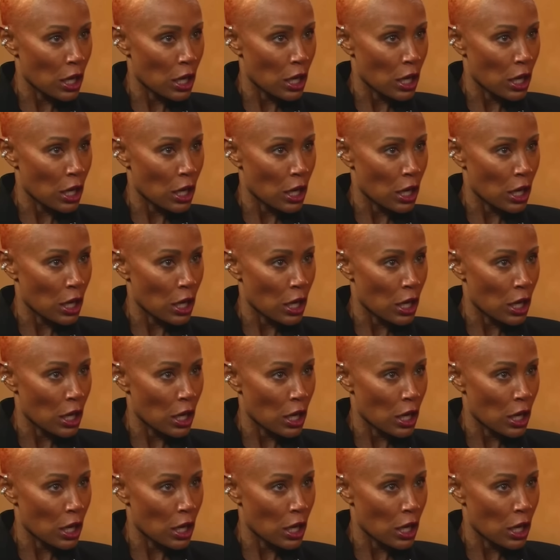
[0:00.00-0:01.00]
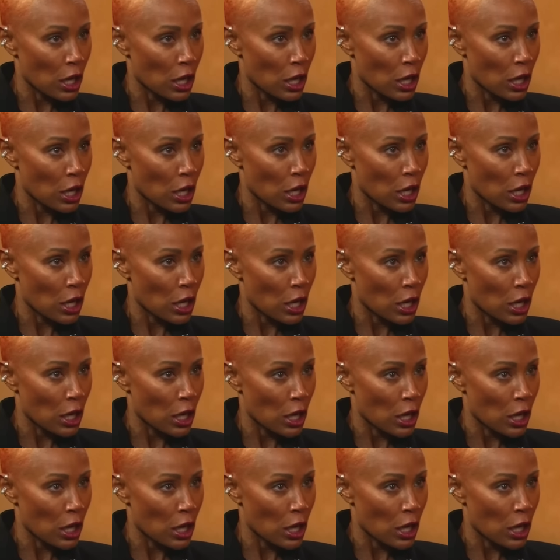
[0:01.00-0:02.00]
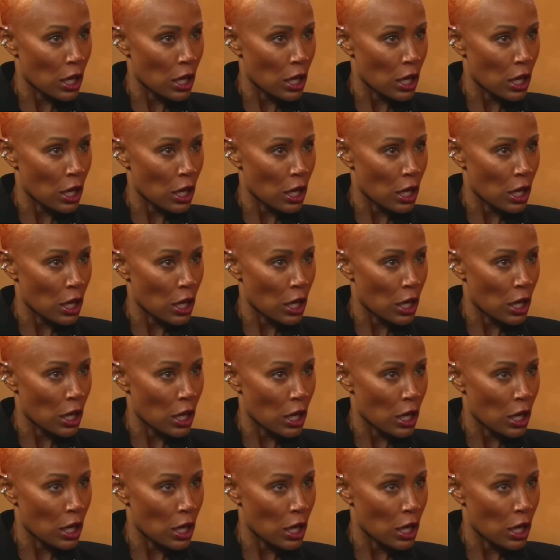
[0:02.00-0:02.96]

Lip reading: (silent)